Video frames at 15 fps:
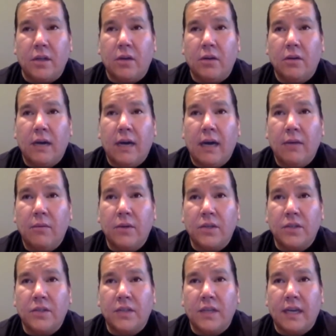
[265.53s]
I
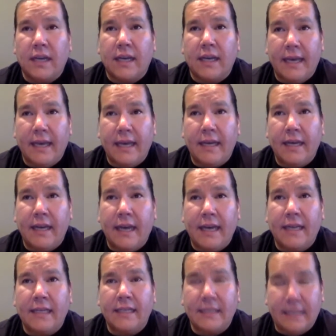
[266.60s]
was a kid
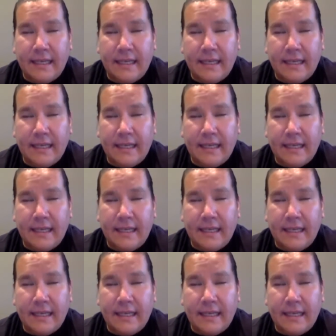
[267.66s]
and a